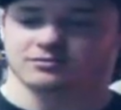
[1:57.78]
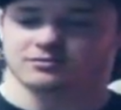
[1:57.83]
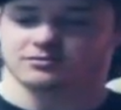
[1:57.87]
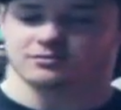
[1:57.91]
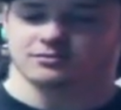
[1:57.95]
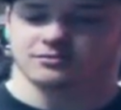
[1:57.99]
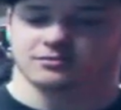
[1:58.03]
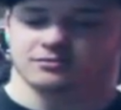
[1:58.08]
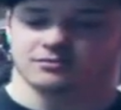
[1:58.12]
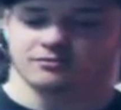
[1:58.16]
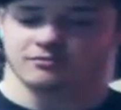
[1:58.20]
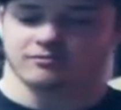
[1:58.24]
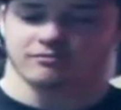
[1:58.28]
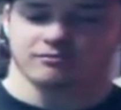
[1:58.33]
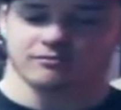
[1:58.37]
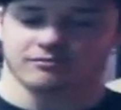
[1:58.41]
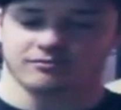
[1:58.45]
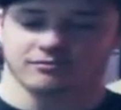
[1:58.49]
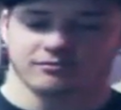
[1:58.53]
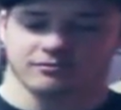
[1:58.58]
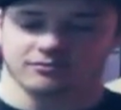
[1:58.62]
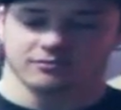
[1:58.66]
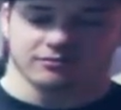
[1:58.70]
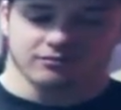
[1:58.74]

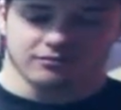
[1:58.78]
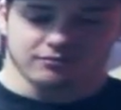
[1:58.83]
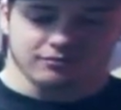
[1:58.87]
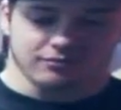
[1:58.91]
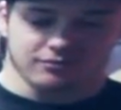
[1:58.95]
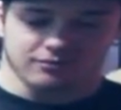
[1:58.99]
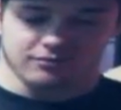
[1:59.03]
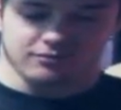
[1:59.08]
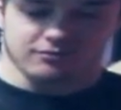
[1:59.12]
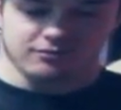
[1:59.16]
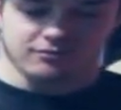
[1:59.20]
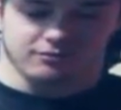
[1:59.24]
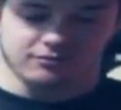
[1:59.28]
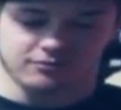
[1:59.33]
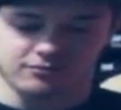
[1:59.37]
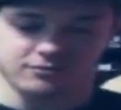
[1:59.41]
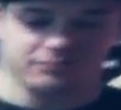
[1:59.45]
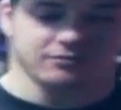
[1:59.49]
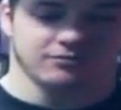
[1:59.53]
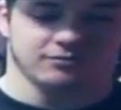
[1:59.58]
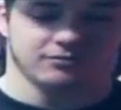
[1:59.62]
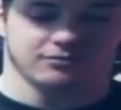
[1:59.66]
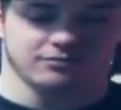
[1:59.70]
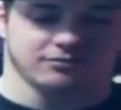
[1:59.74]

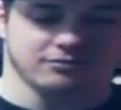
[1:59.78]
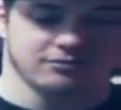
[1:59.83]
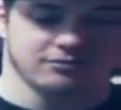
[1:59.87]
The person shown says nothing.